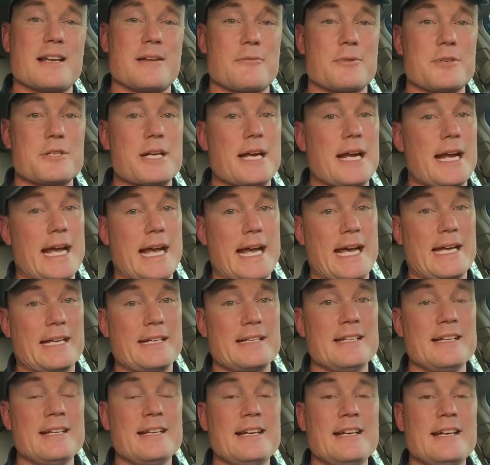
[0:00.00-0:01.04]
I wish I
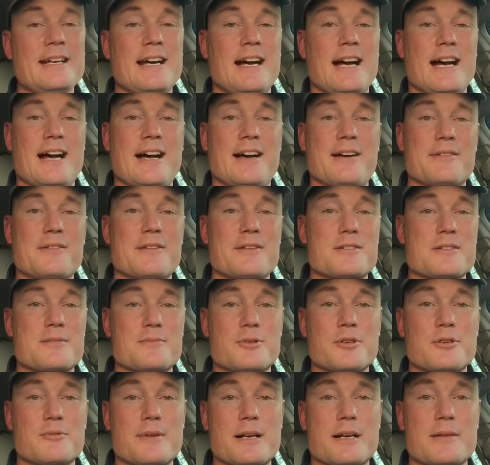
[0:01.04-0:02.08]
had. There's
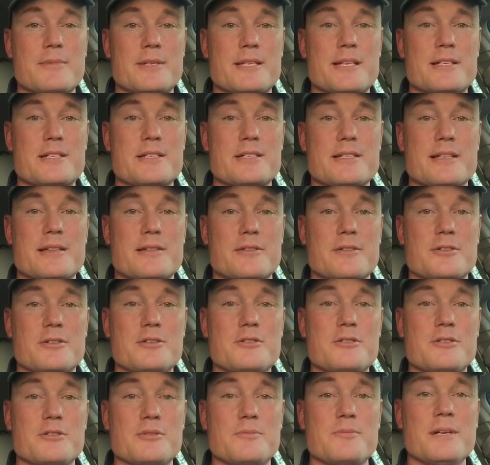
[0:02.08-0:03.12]
some good recommendations out there on
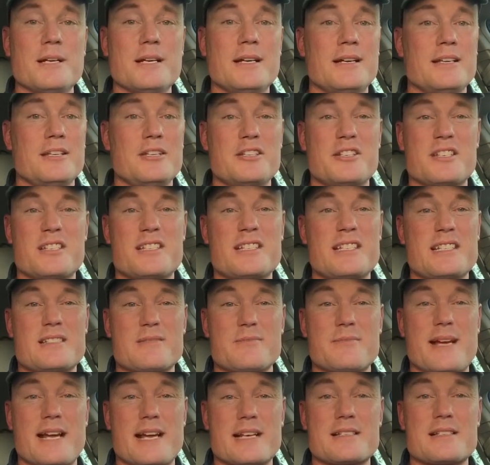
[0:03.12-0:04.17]
YouTube. You just need
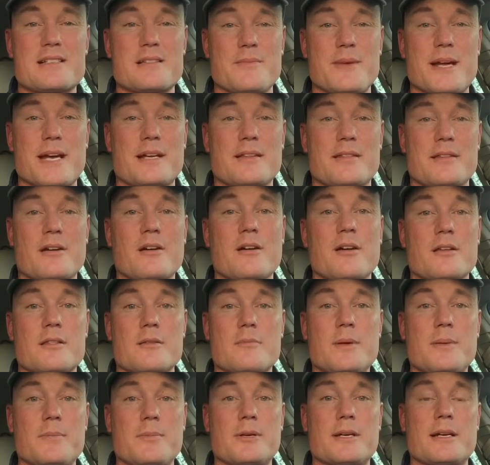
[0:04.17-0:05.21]
some bags in the back of the car
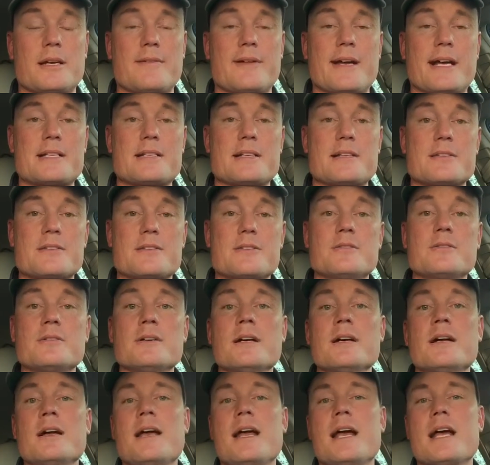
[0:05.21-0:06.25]
that people can have access to.
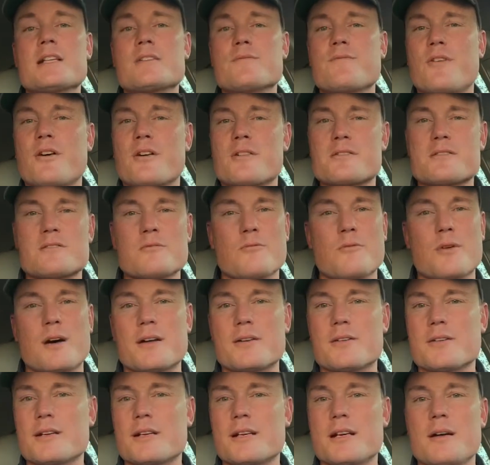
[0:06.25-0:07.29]
As far as the
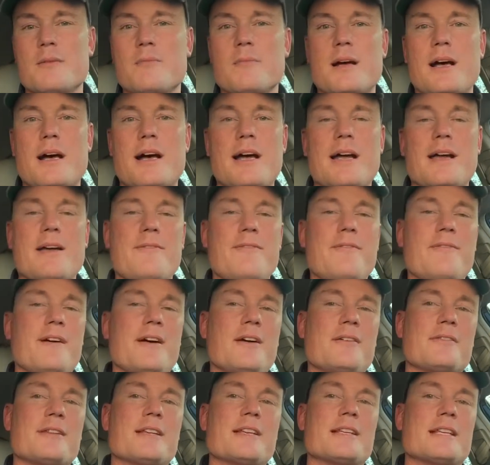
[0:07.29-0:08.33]
water and gum, I have
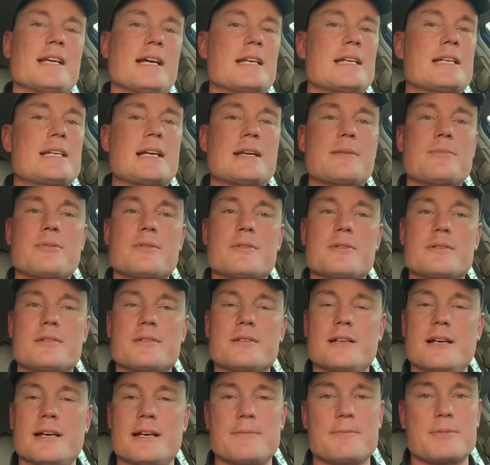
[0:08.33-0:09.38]
found that
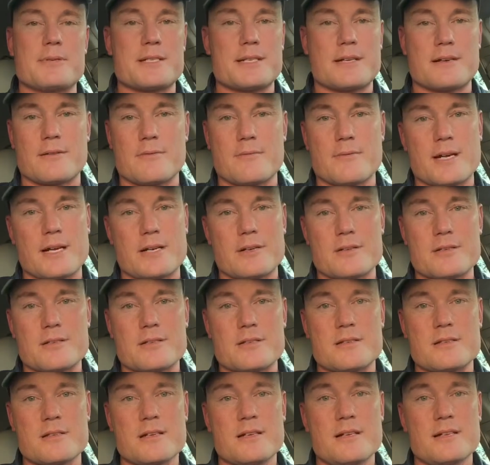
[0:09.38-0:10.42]
99.9% of the
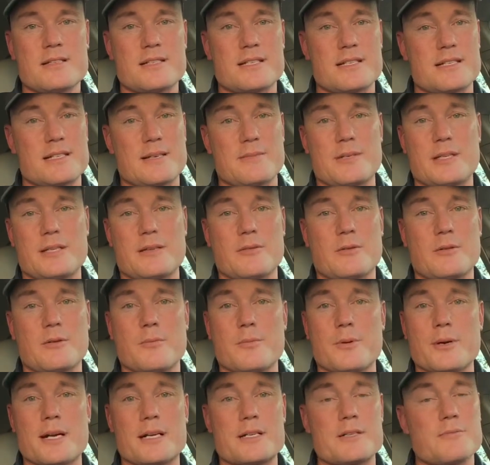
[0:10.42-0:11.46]
riders, since I'm dealing with
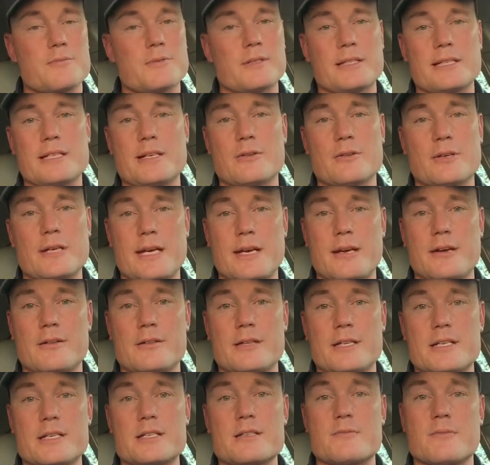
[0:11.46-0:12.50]
UberX, really don't care.
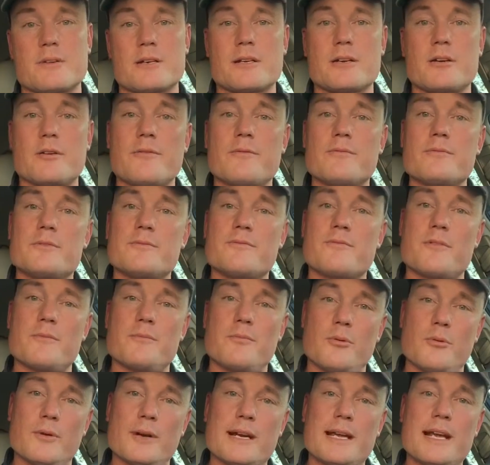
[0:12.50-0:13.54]
They just want to go from
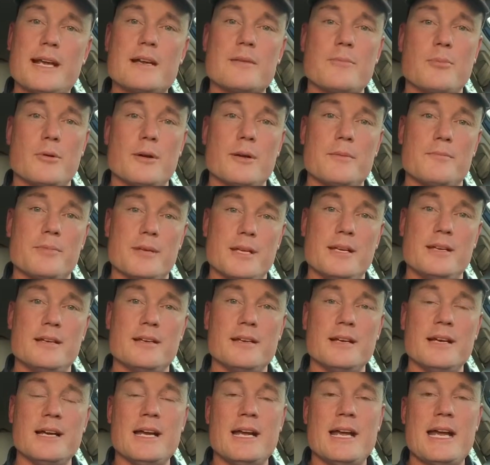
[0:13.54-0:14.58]
point A to point B,
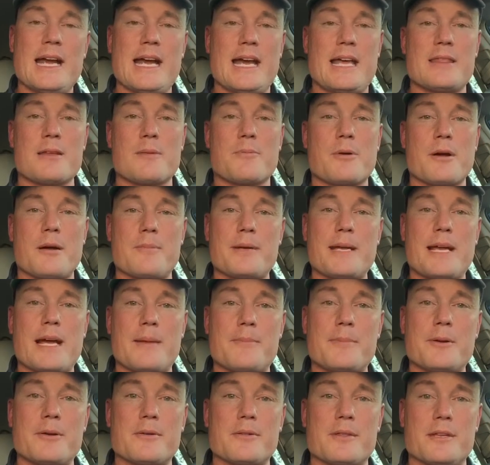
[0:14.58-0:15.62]
and they're probably
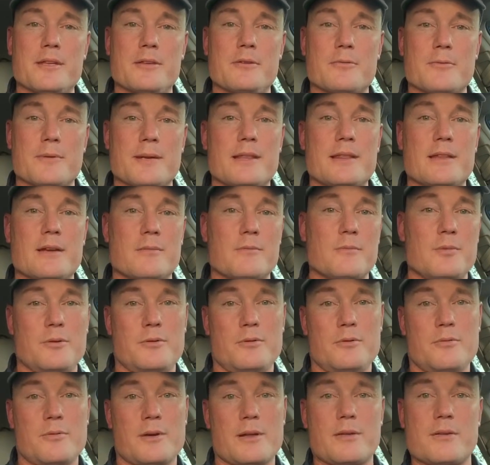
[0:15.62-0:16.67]
happier that you read their
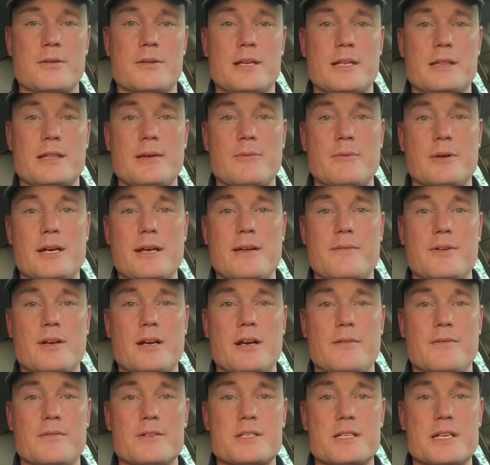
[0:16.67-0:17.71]
mood, whether or not they want to have a
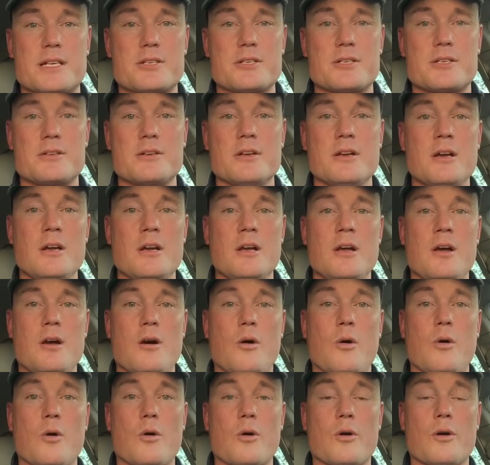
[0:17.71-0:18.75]
conversation
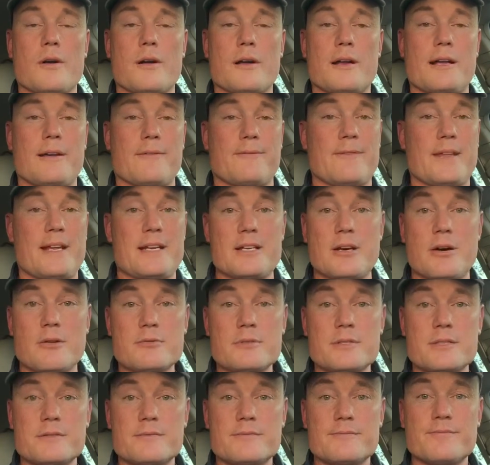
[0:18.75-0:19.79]
or if they
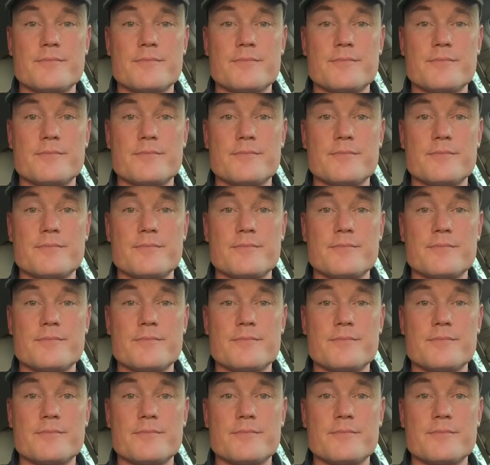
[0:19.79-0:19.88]
don't.